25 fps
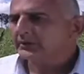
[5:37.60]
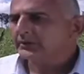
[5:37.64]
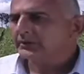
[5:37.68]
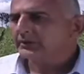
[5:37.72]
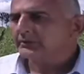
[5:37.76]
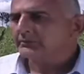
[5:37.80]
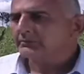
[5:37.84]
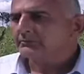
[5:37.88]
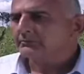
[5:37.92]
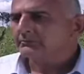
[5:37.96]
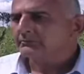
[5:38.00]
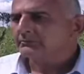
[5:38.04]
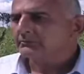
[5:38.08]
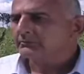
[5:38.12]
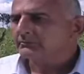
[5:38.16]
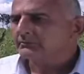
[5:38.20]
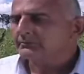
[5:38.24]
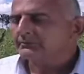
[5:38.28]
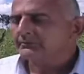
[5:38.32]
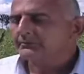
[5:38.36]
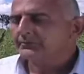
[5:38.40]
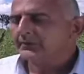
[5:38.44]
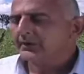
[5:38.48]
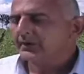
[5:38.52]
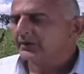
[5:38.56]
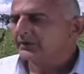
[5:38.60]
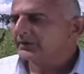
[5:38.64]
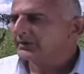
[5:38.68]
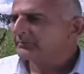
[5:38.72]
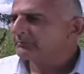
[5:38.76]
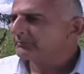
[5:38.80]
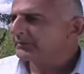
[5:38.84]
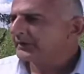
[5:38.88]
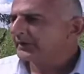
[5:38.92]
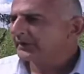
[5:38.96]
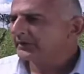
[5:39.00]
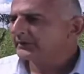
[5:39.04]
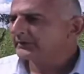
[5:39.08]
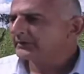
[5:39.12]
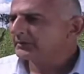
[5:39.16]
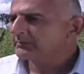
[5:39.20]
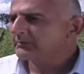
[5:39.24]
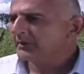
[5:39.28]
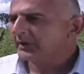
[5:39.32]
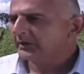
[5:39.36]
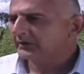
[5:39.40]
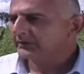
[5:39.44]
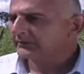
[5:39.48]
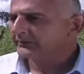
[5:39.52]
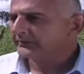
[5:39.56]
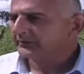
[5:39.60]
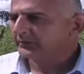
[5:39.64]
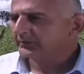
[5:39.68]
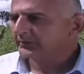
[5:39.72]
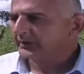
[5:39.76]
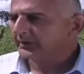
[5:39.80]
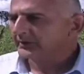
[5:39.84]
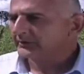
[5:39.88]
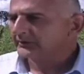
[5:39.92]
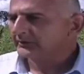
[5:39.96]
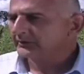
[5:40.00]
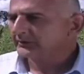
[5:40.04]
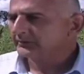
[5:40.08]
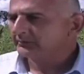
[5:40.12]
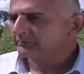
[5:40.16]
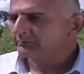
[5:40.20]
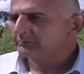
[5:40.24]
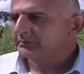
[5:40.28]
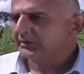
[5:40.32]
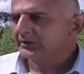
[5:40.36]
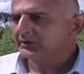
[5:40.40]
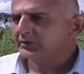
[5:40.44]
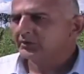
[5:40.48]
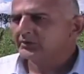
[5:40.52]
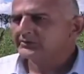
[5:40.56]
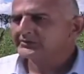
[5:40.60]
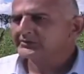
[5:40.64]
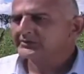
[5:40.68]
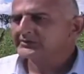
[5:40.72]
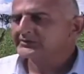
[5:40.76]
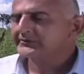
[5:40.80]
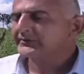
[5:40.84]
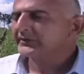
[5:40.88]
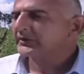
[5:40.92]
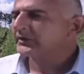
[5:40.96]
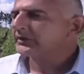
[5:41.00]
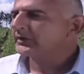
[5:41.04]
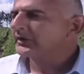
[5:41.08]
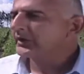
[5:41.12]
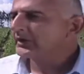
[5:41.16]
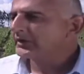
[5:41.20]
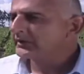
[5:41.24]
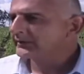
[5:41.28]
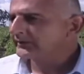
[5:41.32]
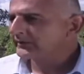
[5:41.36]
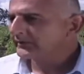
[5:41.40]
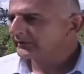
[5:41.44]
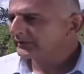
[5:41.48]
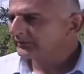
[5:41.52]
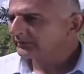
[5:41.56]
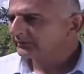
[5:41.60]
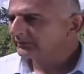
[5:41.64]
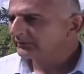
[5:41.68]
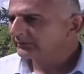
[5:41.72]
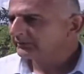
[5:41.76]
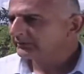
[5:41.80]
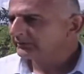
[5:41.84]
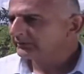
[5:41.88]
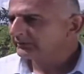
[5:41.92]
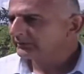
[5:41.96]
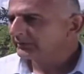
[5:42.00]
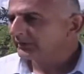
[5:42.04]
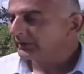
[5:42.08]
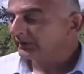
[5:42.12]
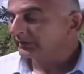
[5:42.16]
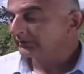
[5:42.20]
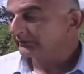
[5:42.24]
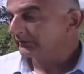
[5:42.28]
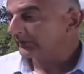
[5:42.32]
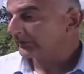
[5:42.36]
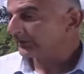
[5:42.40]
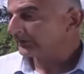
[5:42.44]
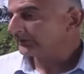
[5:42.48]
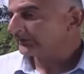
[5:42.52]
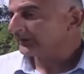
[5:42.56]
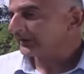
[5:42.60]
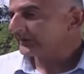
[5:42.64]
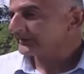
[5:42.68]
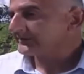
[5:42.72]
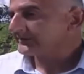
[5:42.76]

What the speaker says: their very big demand for that because it's very healthy and very